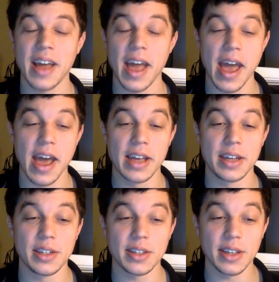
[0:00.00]

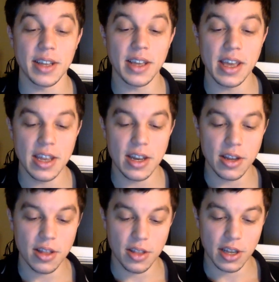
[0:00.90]
And
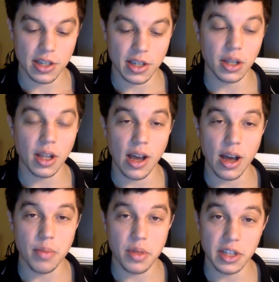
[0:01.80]
in this
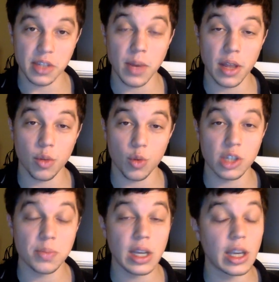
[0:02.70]
club, this month, we're
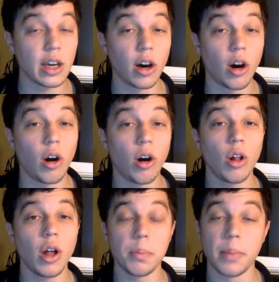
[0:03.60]
speaking
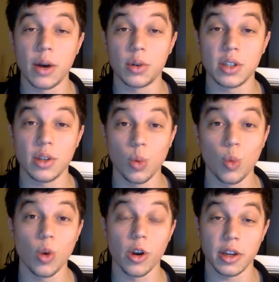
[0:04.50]
all about
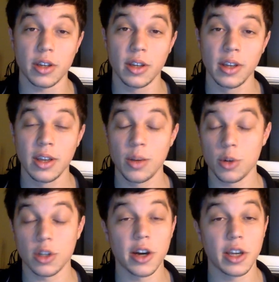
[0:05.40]
work. We're
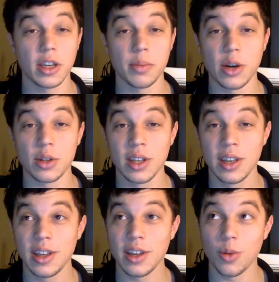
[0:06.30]
talking about
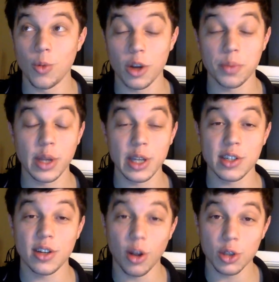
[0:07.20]
workplace
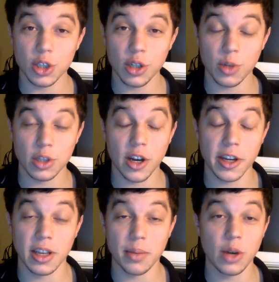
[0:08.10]
culture, we're
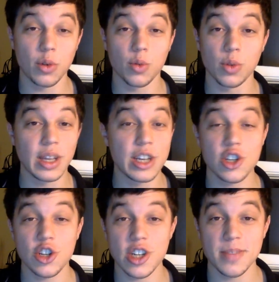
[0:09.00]
talking about
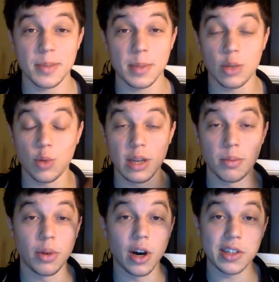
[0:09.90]
relationships between
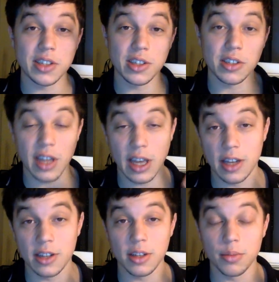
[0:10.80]
bosses
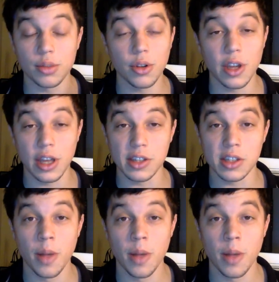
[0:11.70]
and employees.